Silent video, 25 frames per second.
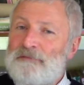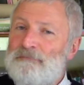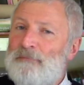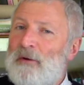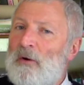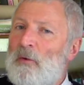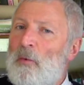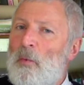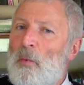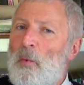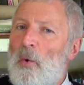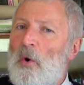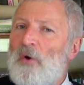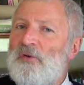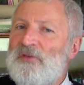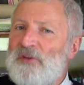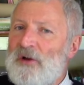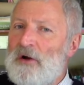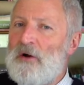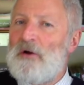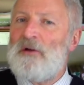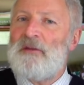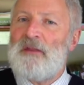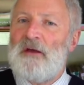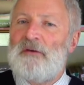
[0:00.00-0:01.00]
But what
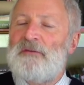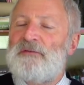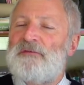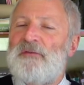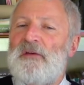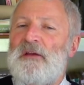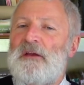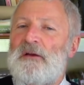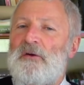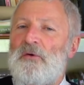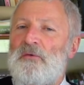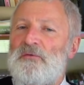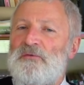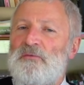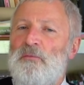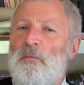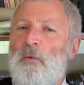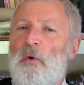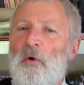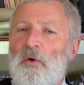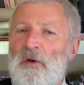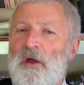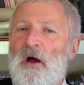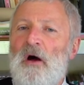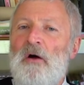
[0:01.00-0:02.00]
are those vehicles?
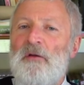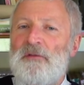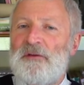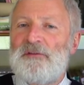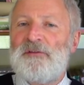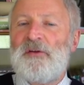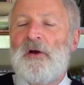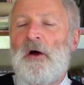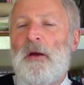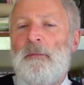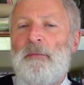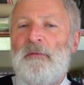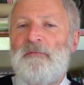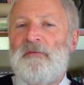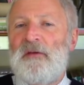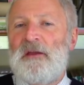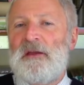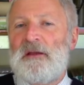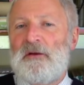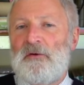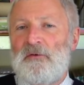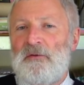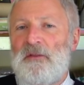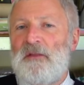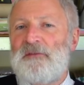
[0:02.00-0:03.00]
What are the type of
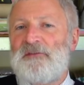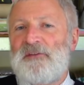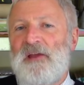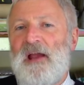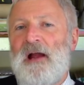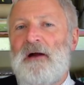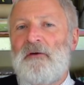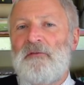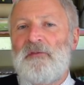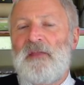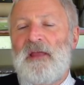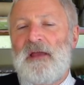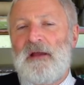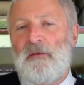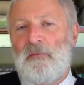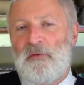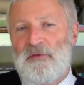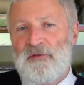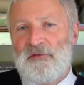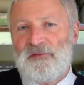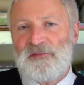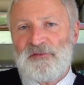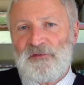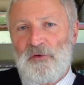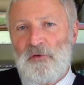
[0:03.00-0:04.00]
vehicle that's out there
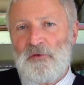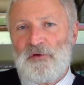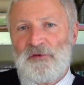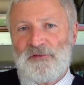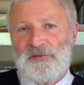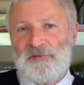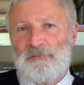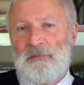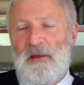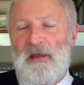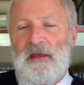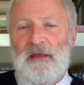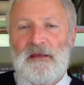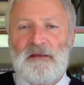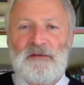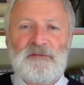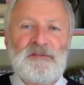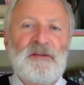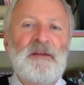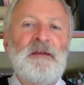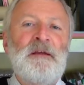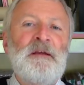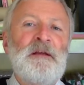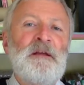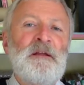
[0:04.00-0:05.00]
with a stock of
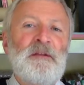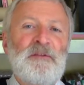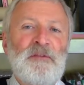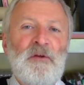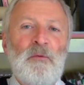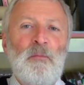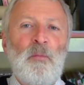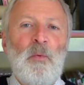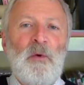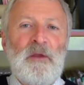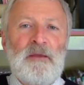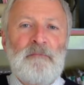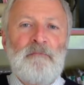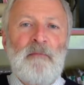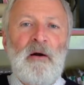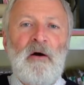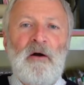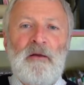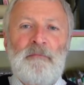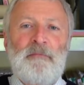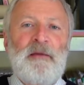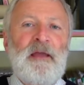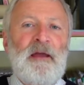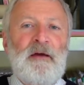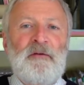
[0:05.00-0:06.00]
spares that we
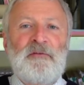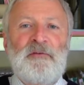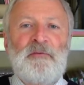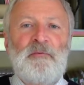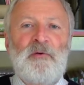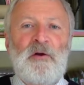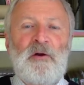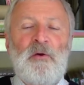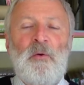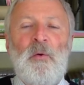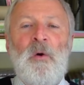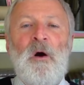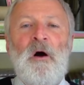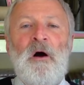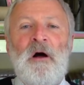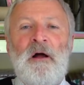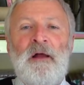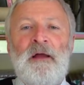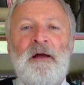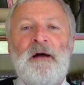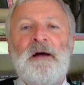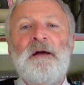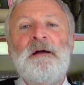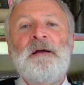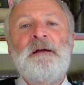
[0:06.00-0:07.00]
might be able to
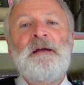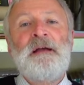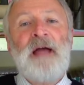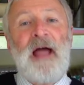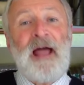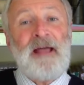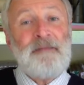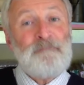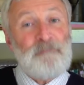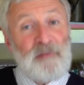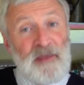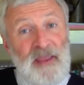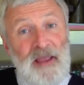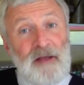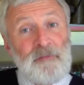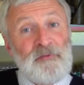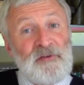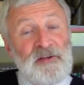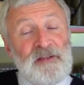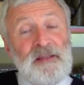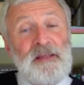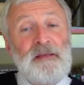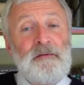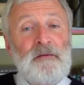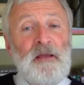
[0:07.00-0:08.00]
acquire and be able
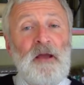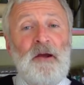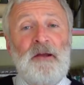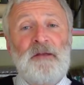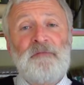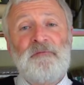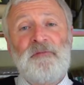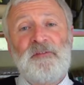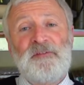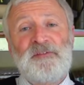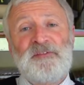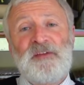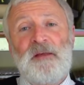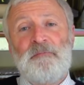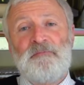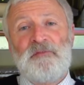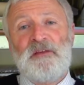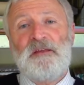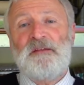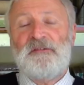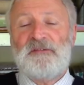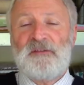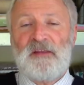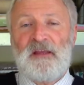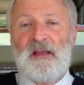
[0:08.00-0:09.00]
to keep going for some
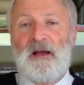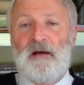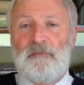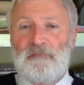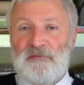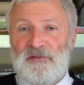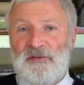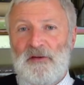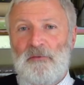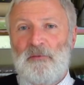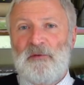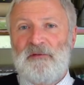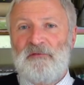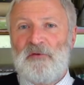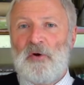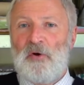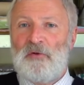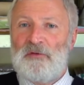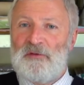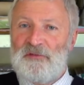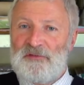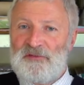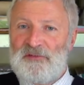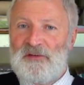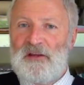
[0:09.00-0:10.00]
years to come? So we've
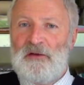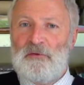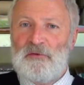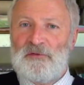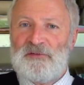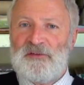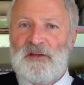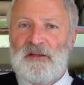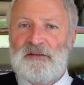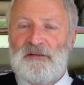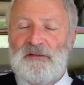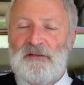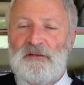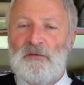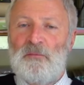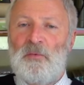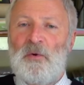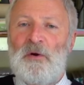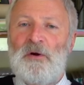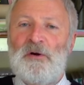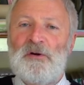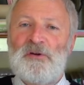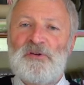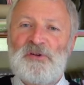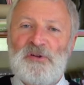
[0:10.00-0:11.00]
got the skill set in the
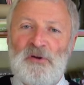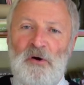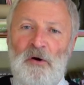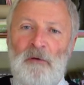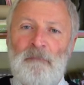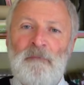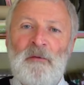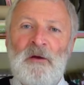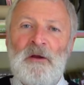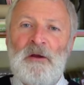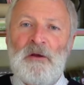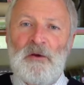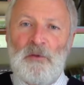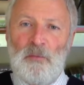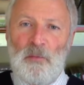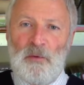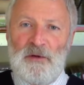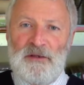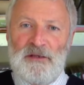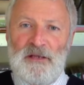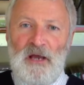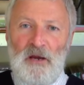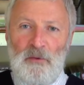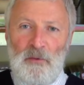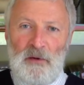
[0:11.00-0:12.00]
workshop.
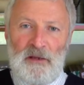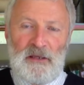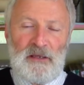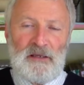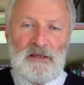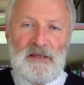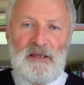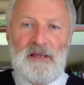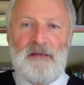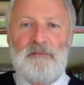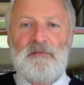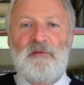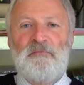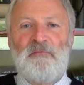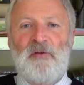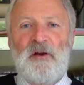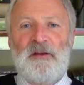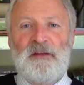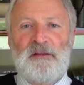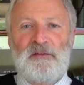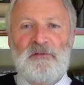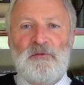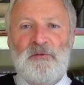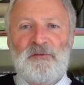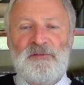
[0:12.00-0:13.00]
We know we can keep them
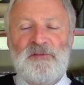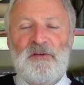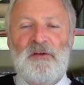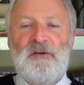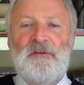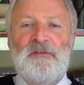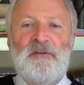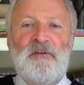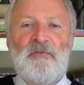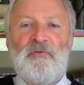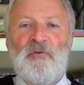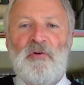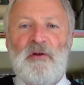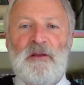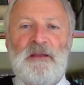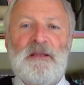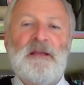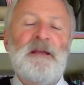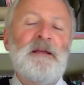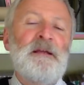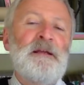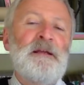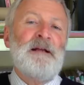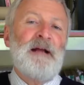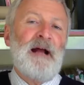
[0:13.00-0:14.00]
running to a certain degree,
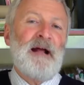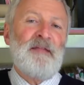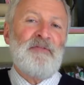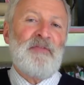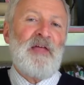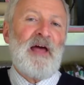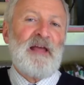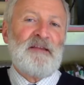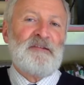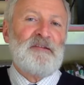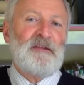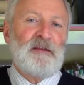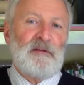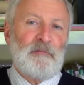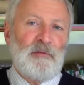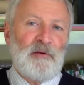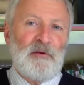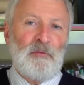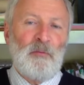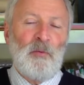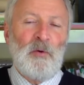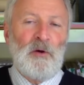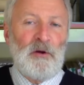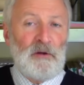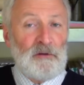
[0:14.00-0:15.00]
and that's a little bit
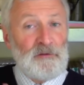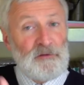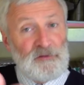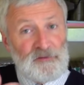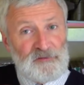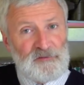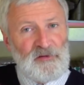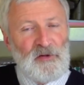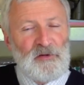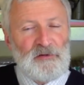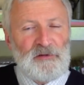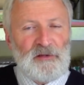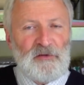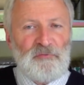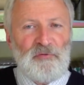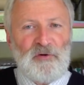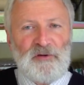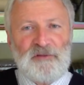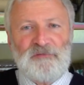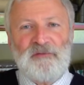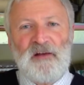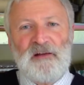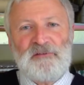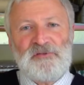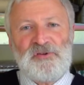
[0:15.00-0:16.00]
of work that certainly
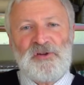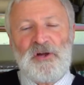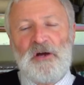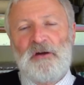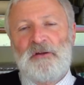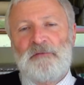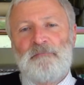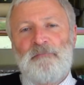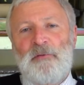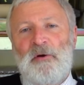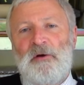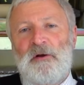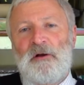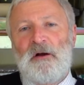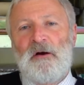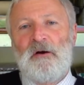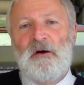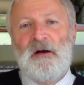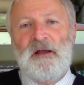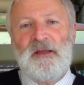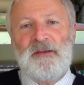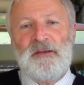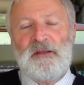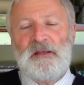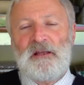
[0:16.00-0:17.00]
Chris Van Schaardenburgh,
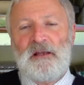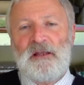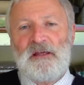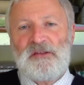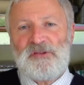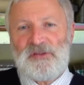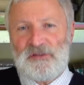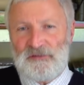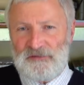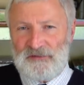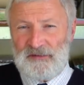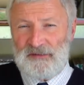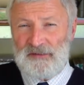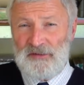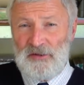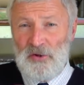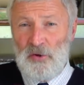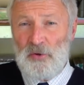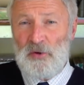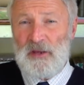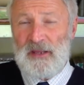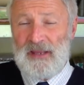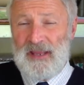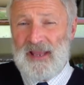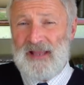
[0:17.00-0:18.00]
our head of collections, is
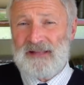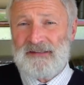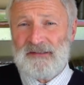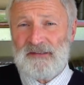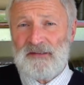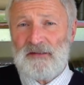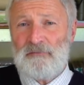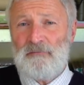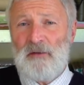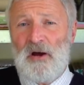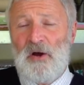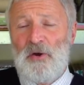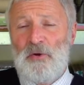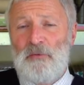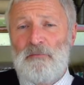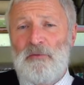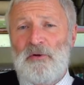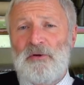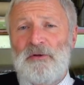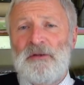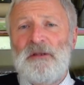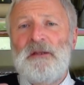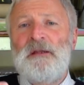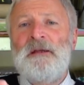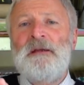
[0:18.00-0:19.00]
looking at at the
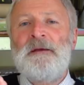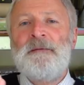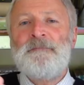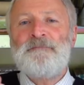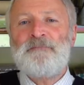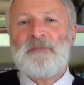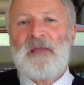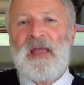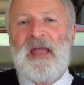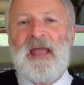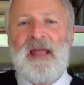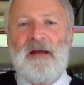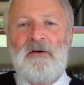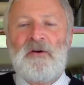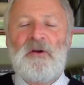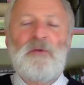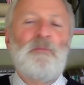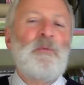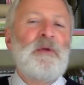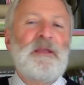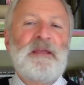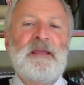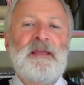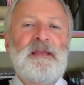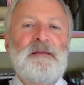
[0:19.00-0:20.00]
moment how
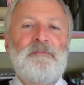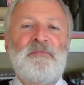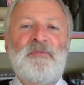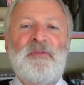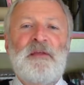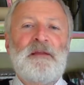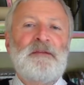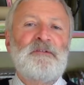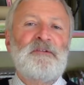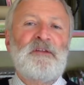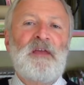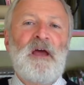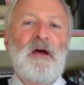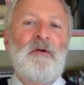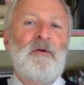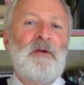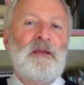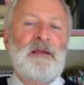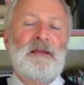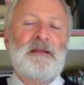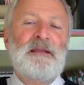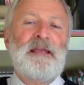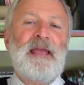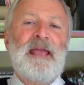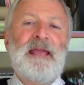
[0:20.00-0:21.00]
can we keep things
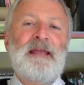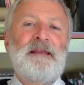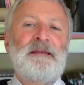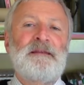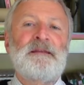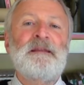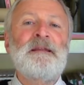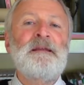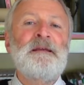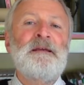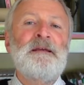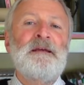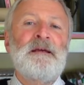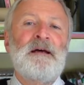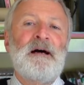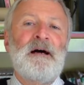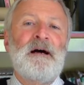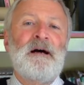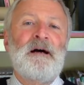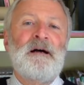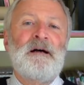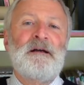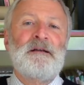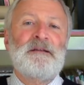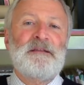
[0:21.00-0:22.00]
going again
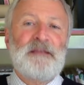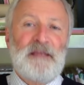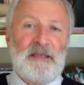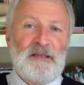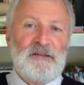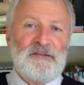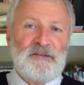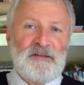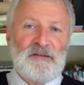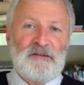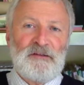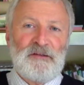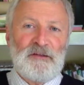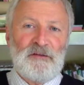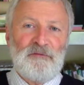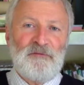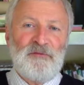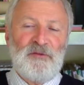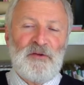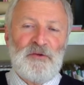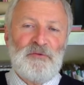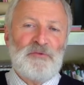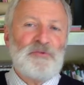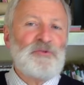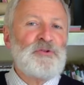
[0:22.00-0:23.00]
uh, years into the
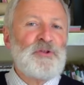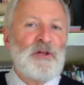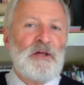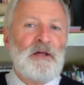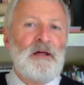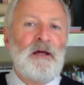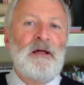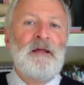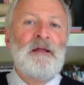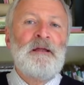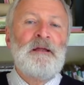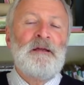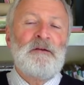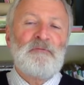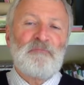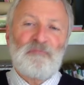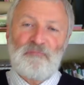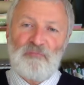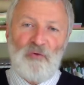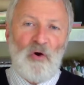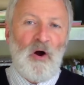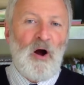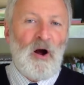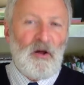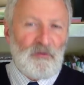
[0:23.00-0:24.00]
future
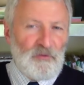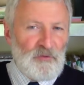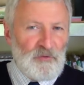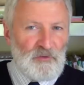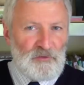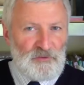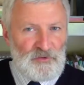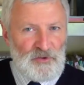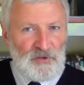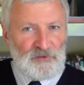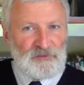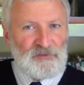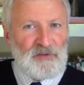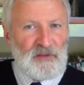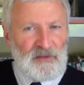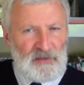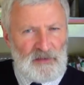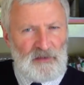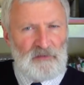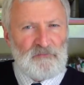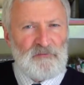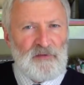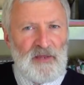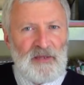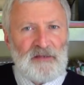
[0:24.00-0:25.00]
rather than just
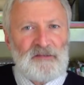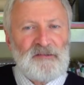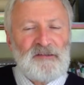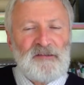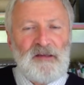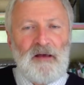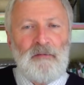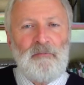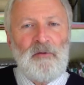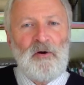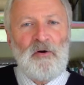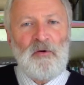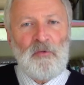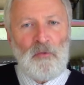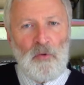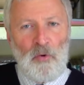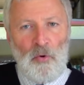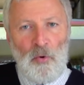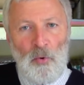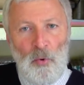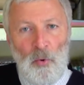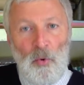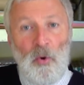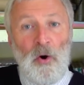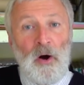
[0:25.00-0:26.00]
thinking of next summer or,
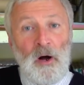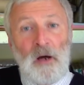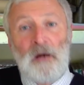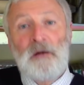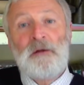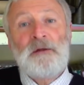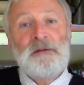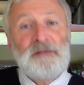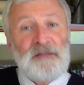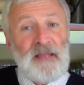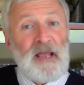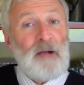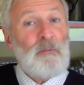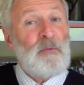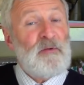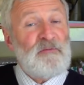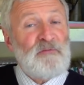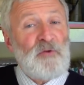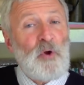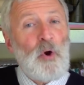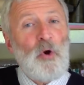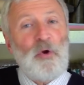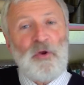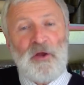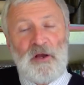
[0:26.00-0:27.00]
or, now
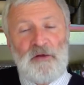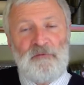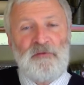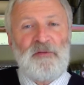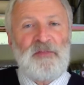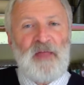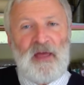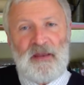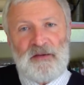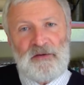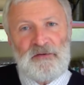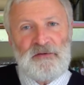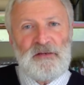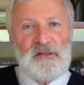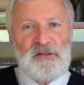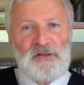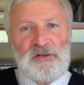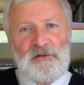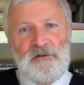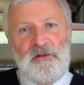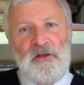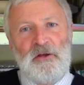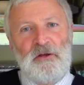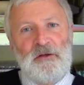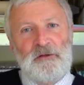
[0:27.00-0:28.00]
we've got over that
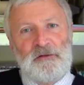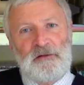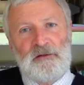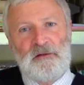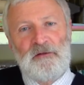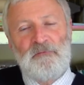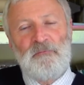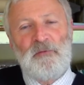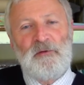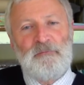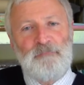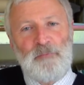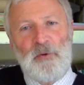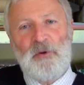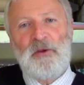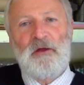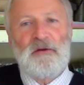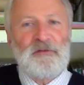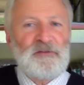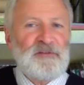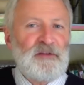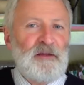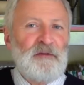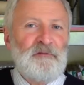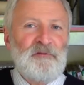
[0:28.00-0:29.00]
initial hurdle of we put
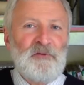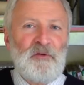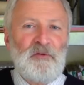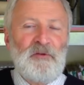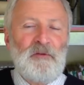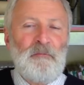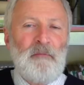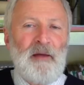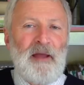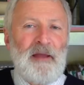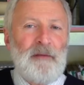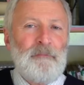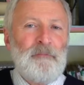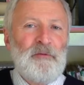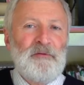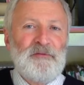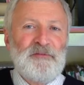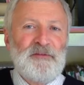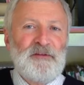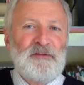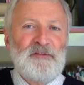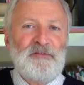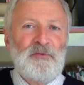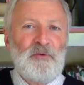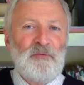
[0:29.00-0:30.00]
ourselves on the map
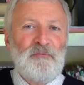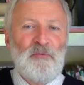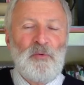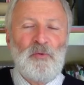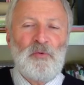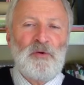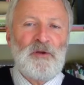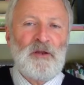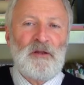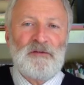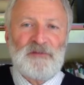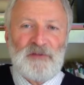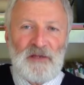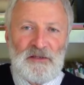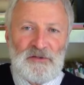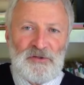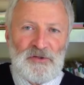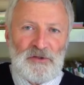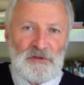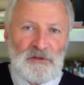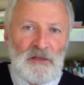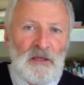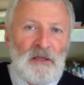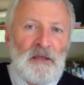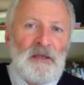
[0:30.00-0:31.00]
as this sort of
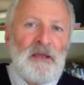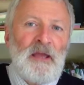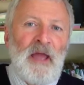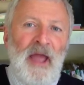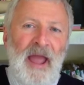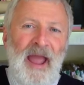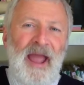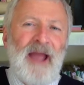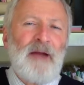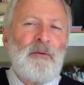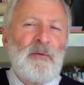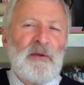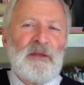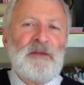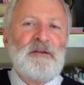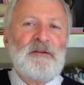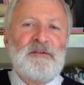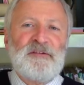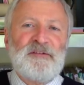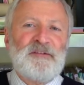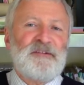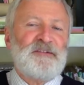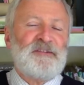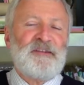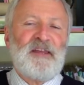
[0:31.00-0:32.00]
organisation. How are we going to
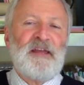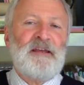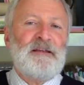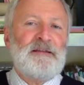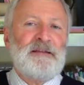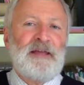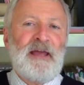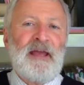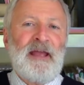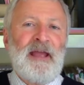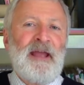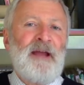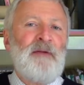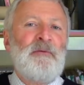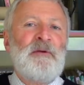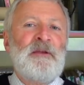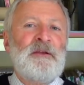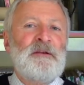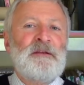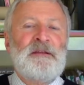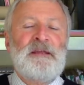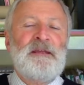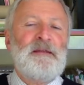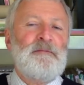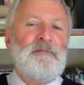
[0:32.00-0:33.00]
sustain that? How are we
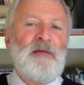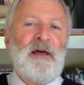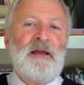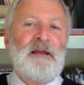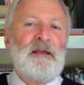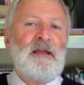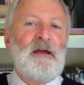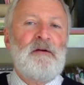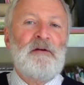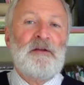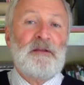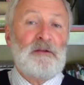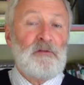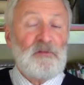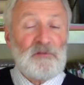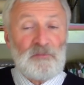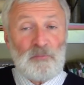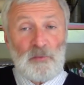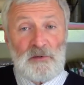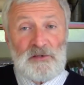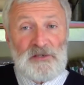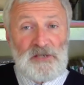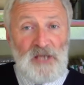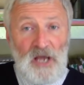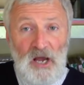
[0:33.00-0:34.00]
going to keep that going? Because
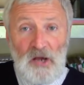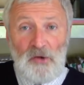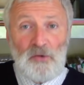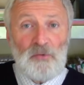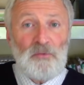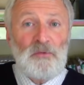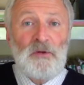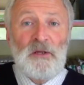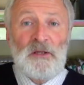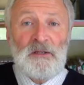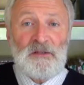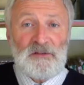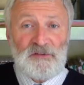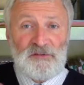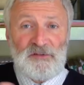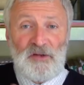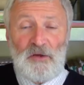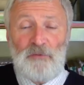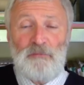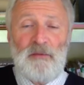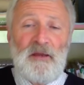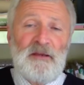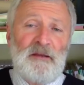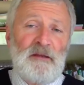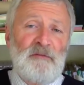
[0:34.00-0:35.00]
we know
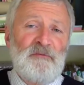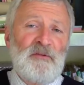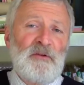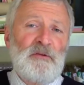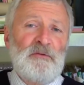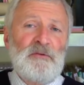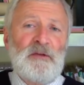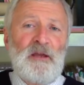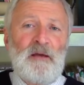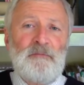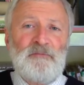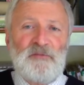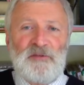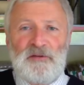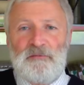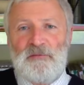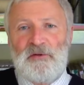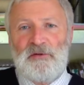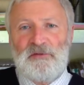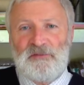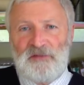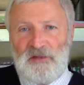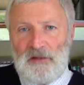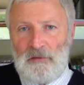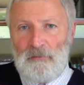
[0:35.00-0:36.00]
so many of you come to the
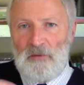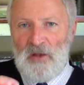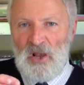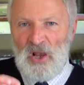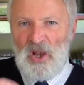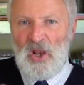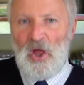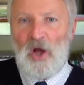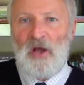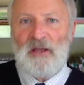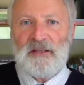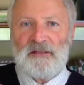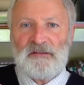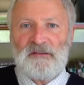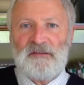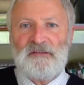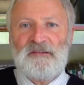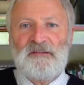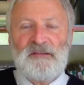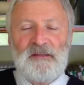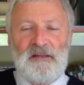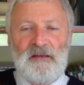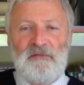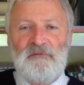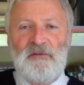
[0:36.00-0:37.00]
museum like to
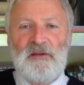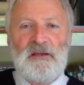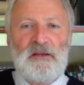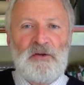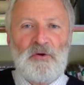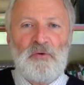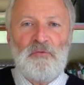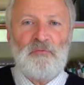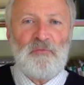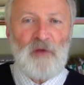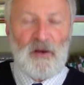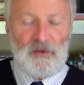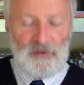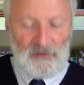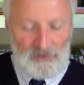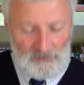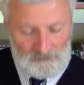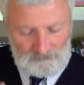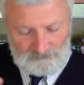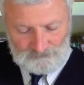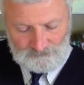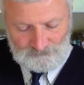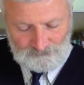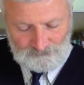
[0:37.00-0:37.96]
see a vehicle running.